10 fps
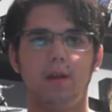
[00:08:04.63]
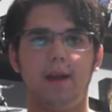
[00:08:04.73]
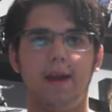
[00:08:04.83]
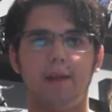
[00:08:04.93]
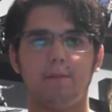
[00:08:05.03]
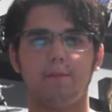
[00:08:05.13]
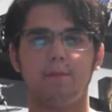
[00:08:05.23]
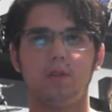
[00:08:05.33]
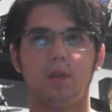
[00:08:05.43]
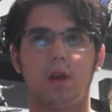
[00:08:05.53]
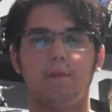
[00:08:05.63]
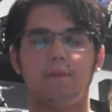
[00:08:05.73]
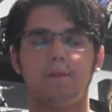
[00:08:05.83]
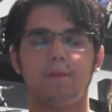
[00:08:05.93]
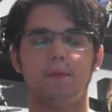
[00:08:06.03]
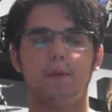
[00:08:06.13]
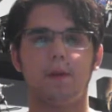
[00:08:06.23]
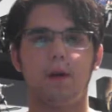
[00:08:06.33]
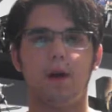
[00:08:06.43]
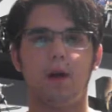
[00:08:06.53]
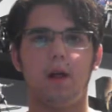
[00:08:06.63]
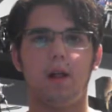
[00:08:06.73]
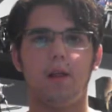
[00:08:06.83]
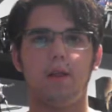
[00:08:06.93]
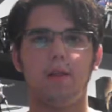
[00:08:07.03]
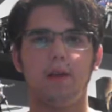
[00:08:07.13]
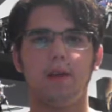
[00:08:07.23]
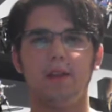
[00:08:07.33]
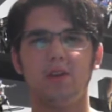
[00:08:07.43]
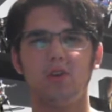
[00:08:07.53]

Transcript: And you know, it